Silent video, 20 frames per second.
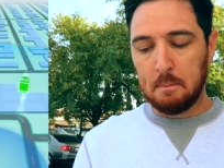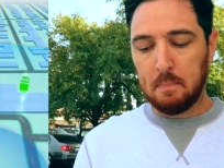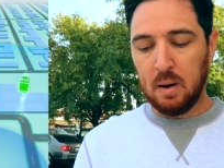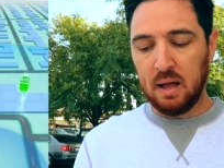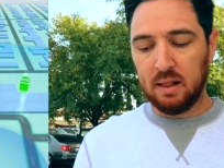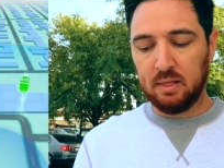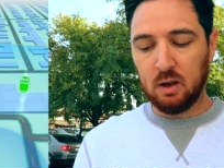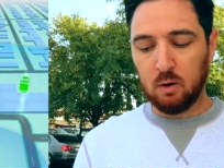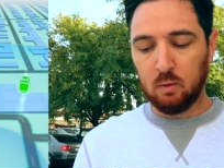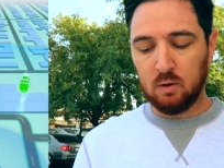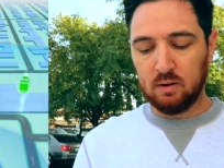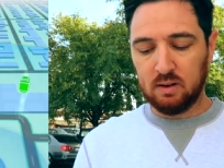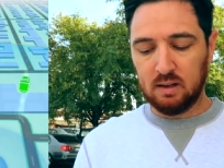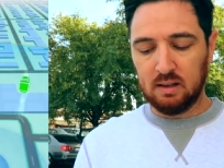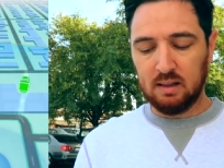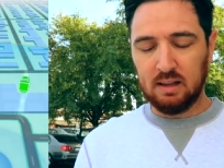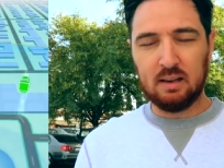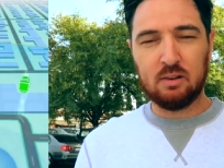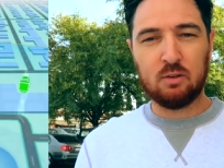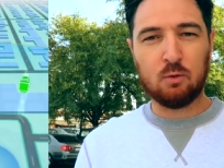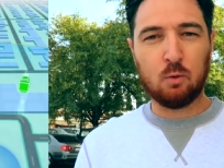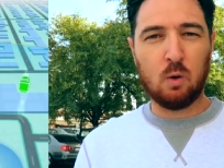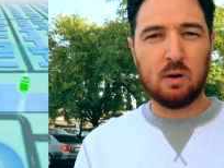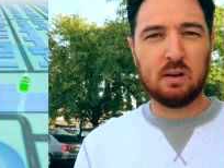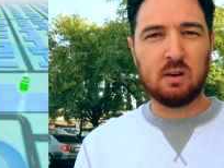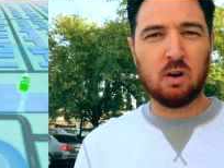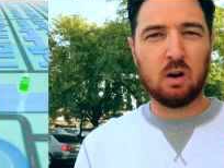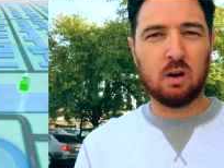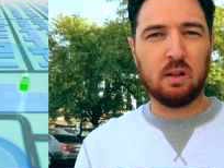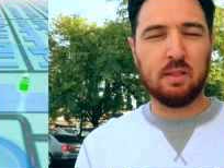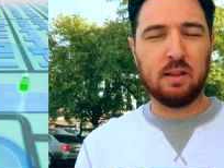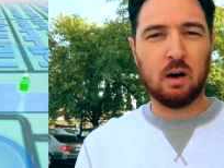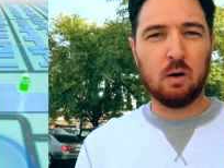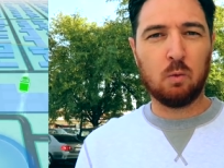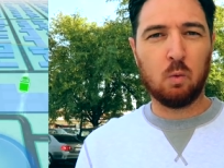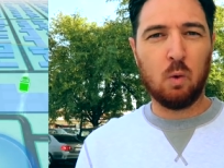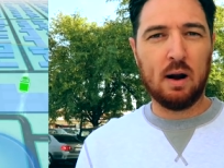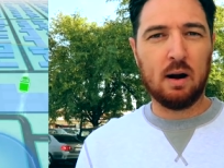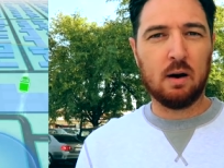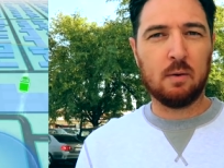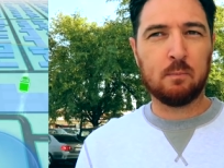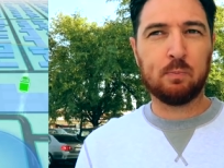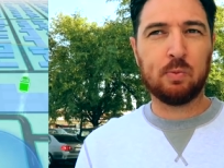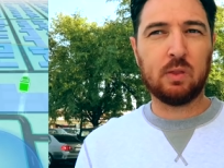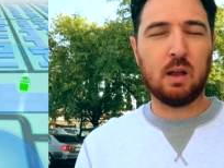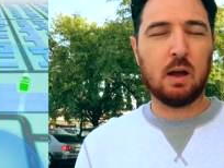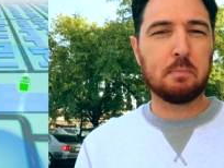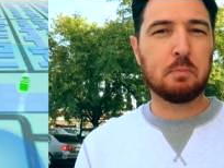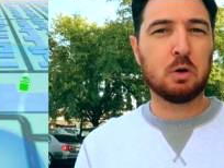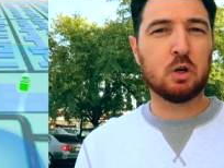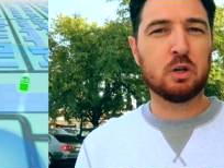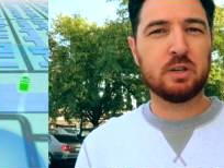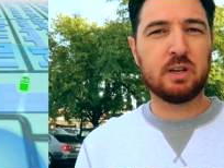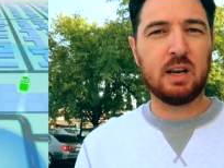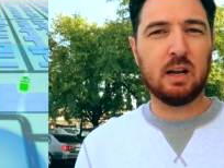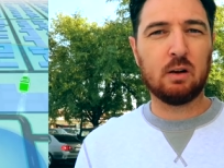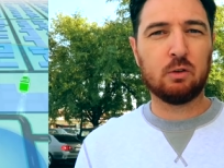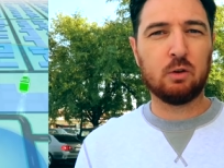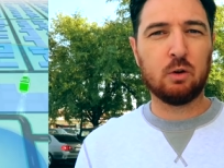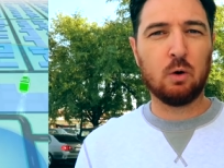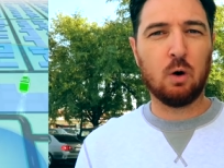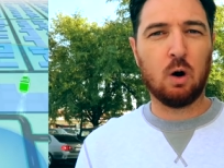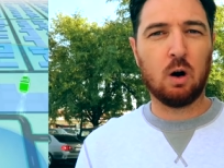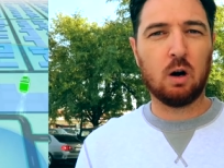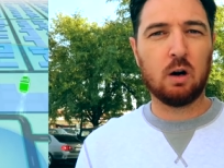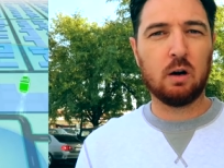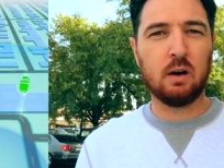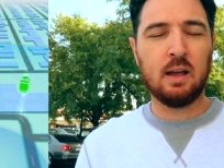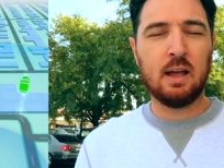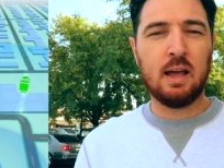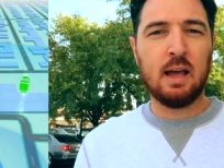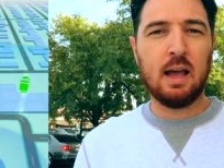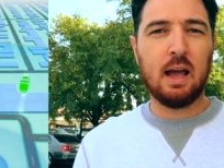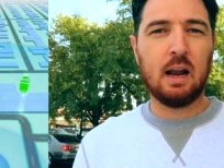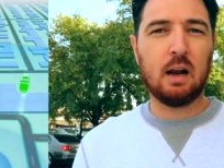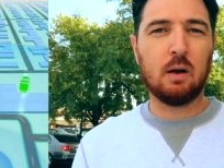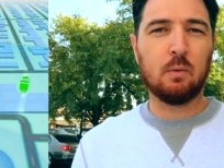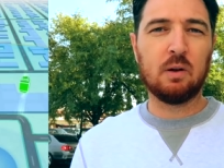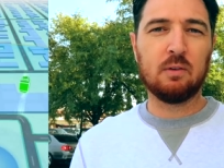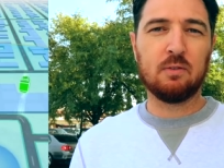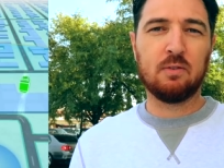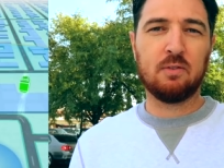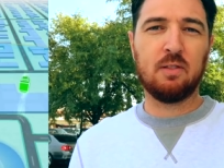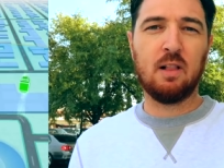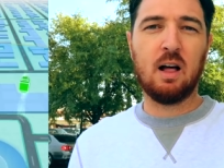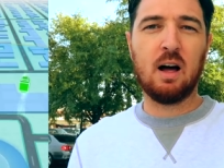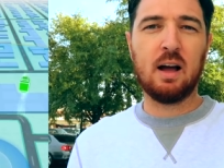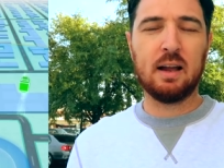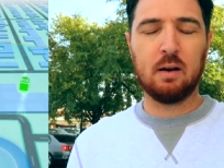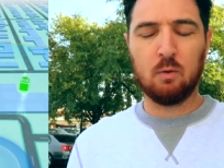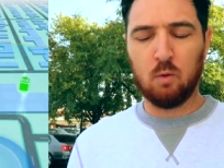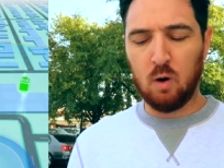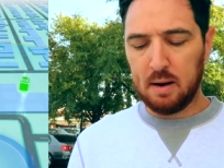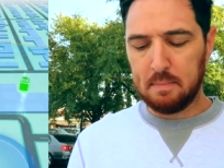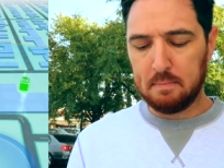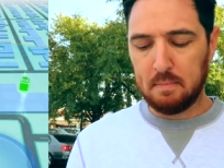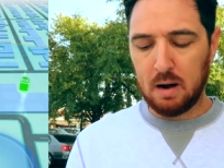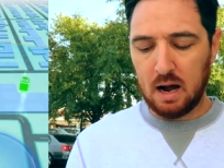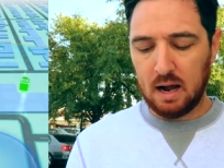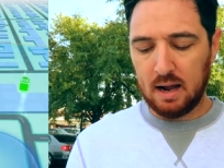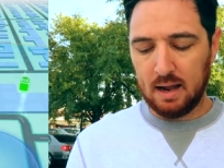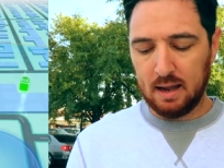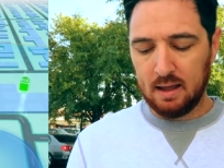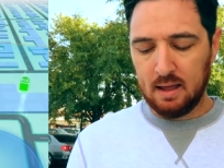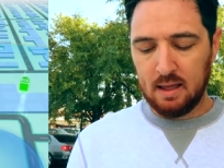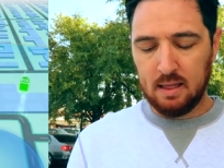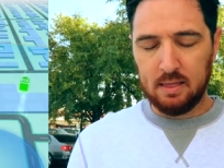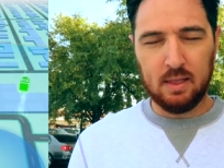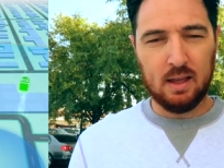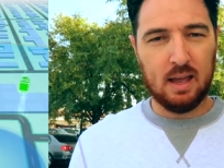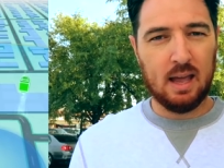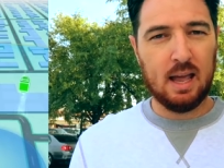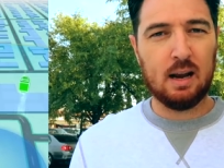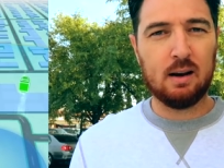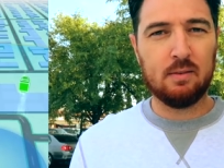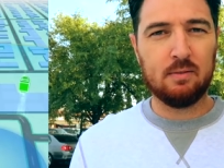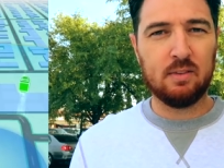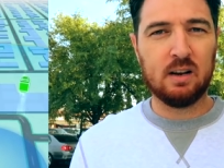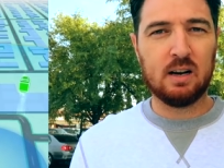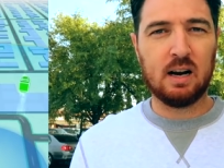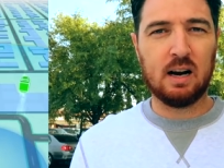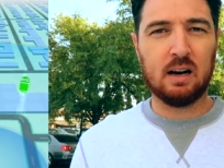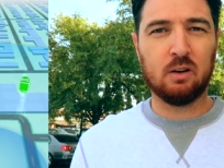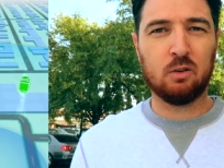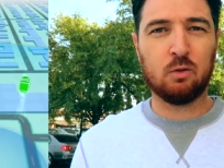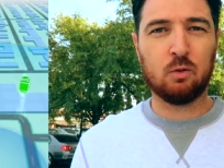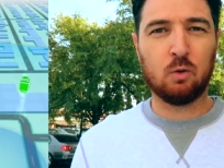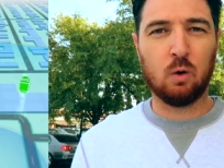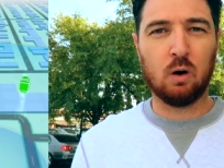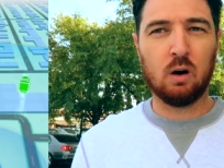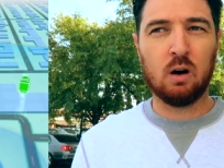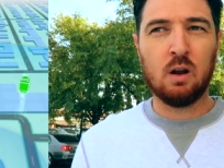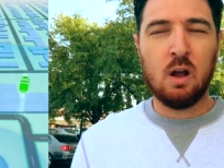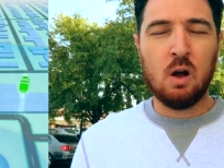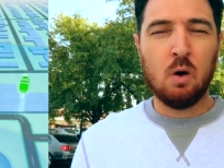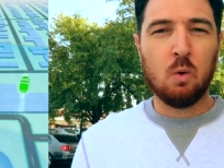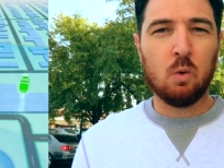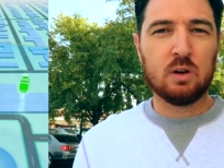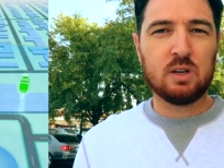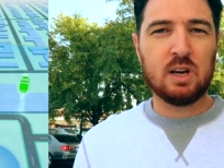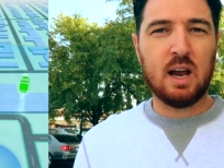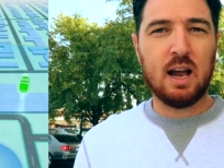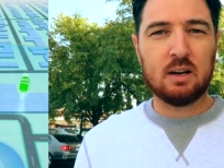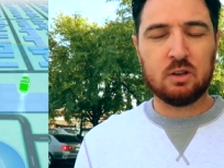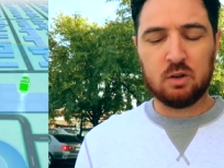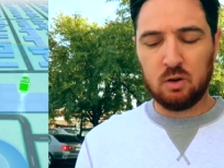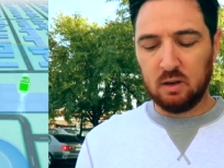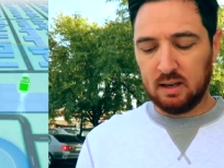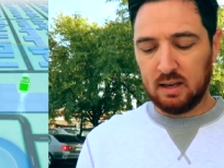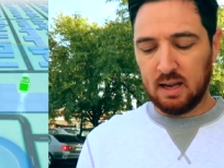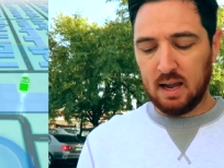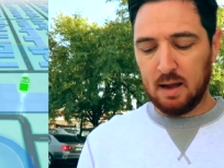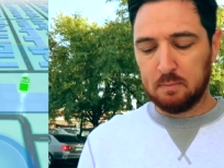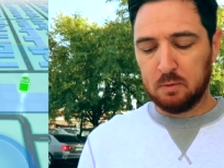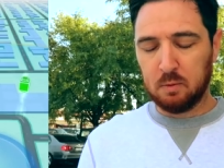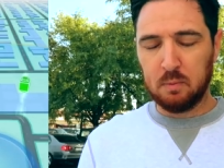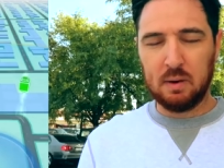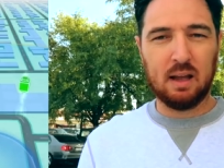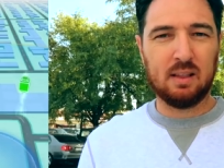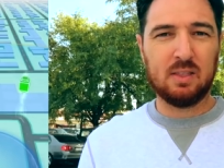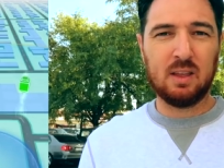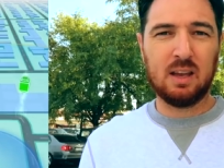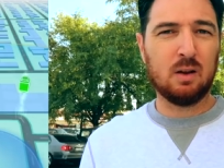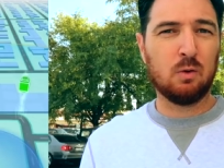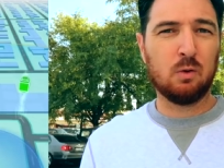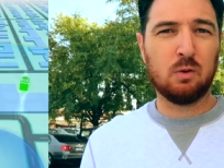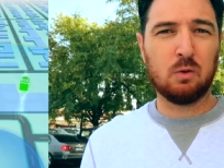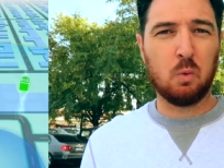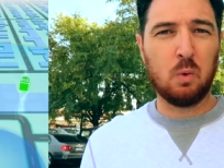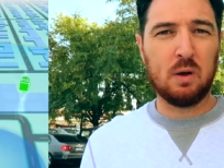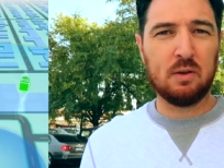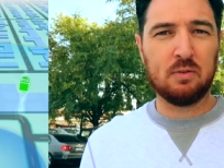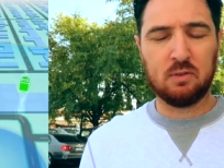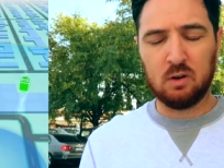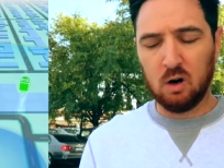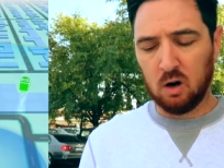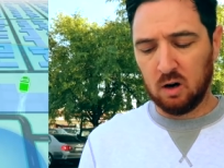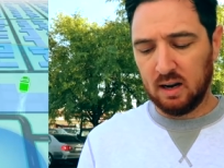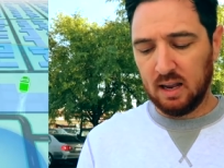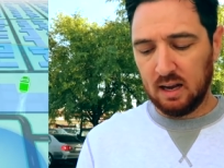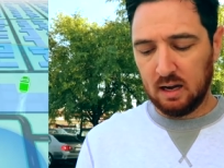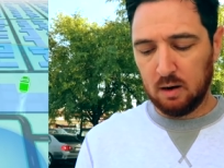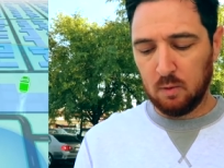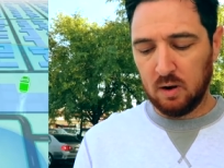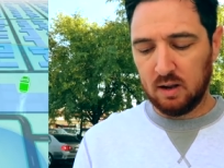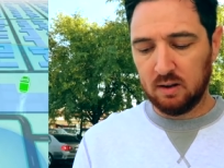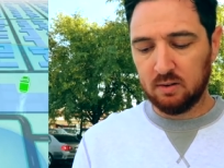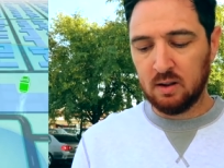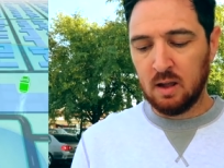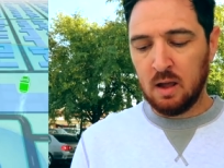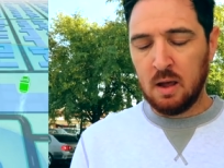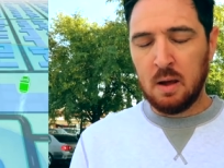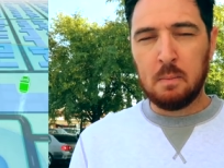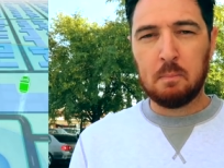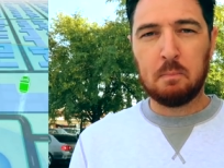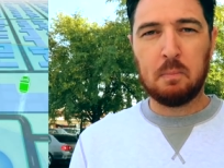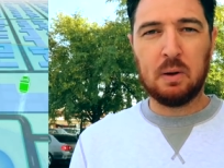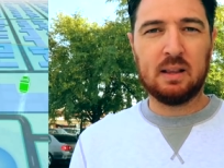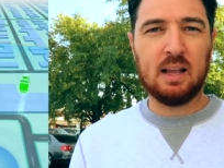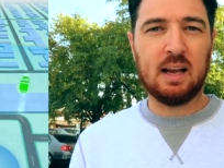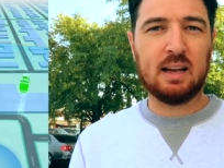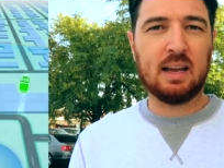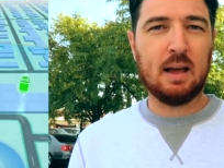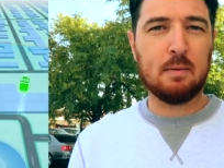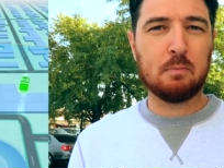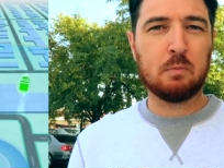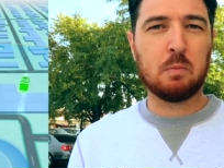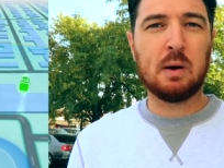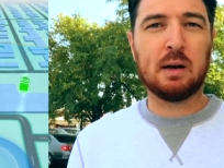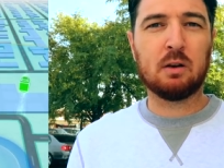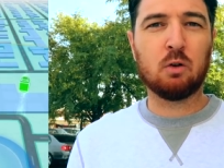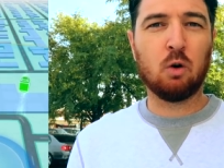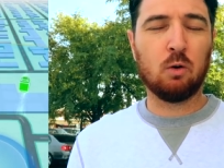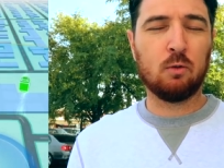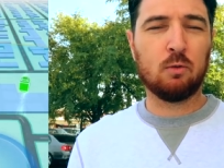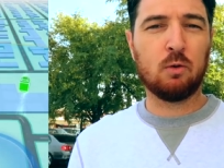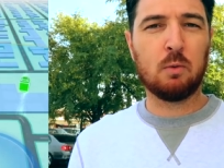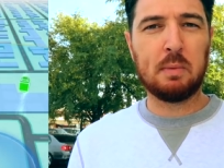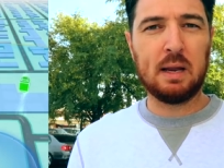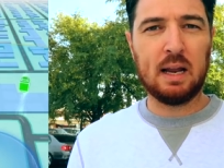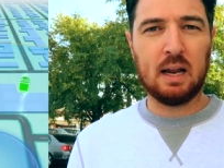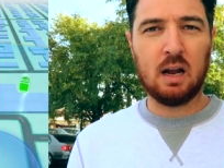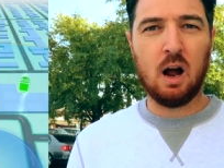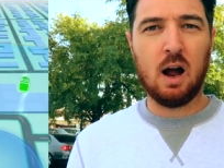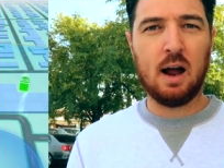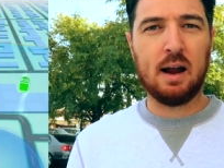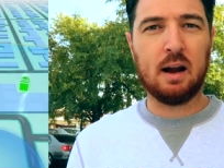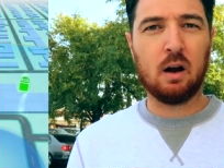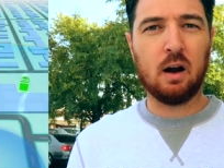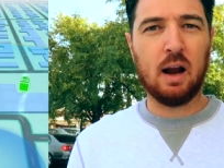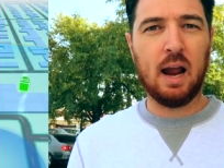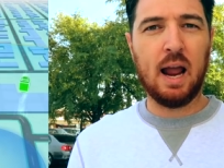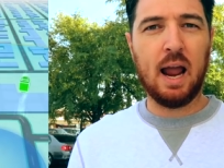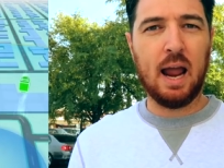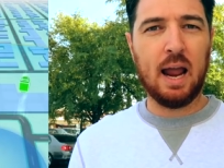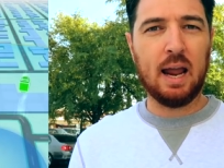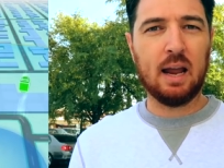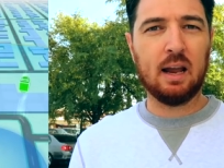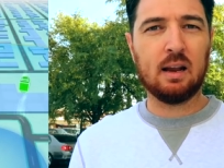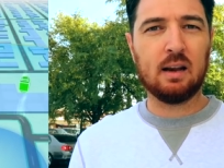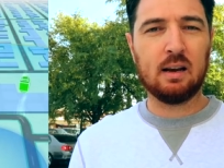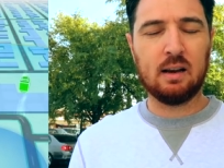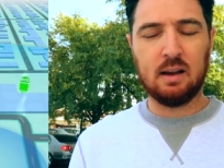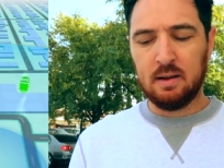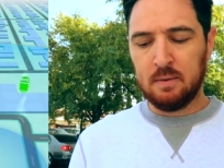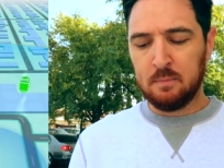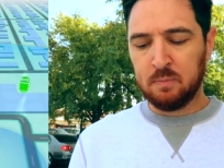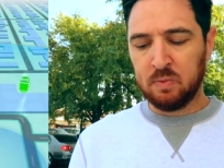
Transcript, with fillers: but there was at least one dart on there where I pushed down too hard and I went flying right by the head of the dinosaur, which actually kept me, I think it was a whiff dart anyways, but that kept my total from being higher, and